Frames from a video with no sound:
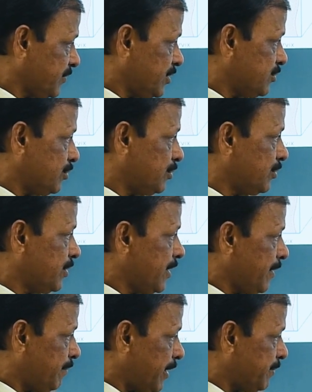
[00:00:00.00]
So
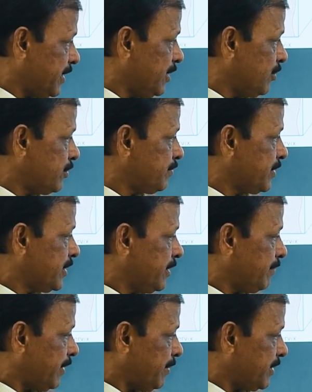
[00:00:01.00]
mammary lobe,
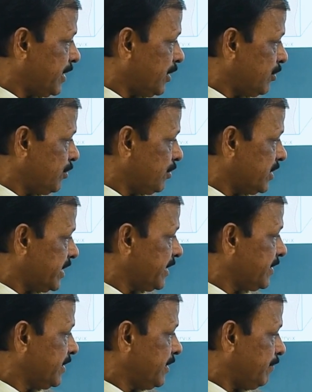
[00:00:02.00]
mammary alveoli,
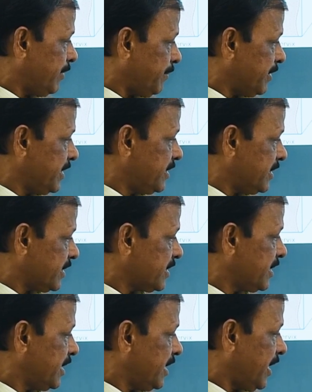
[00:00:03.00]
mammary
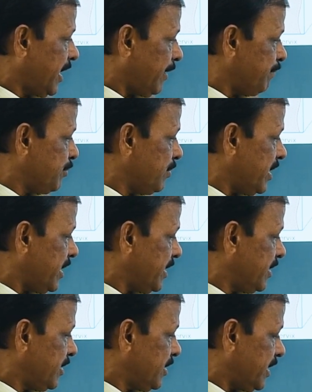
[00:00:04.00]
duct,
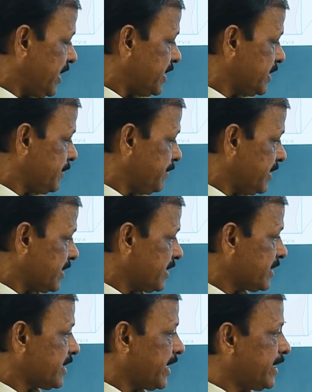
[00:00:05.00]
ampulla, latissiferous
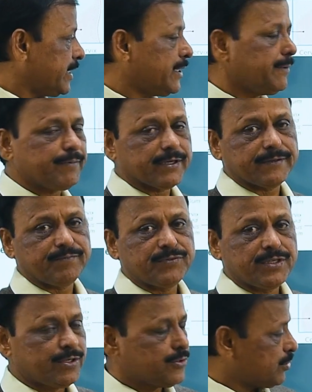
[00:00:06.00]
duct, and nipple.
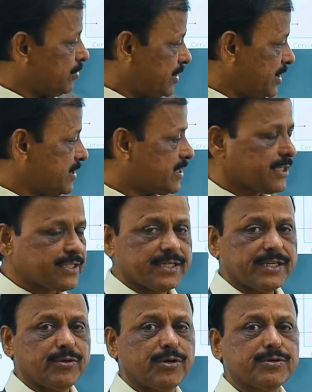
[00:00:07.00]
So this
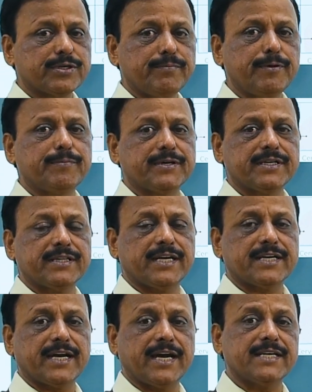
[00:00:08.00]
structure you have to remember
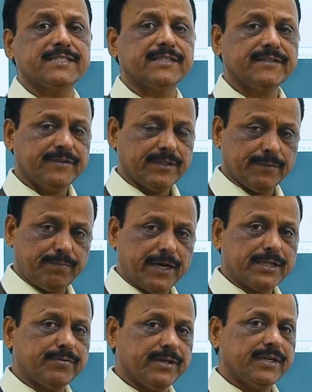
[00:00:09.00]
that as the
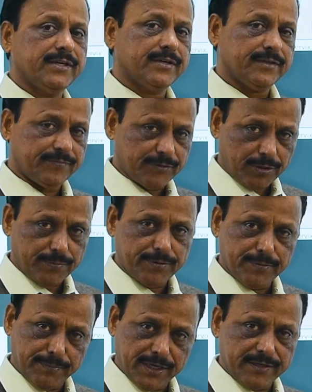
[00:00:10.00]
pathway of
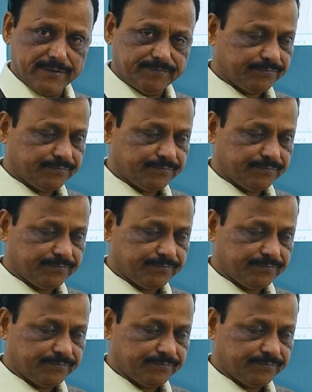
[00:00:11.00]
milk.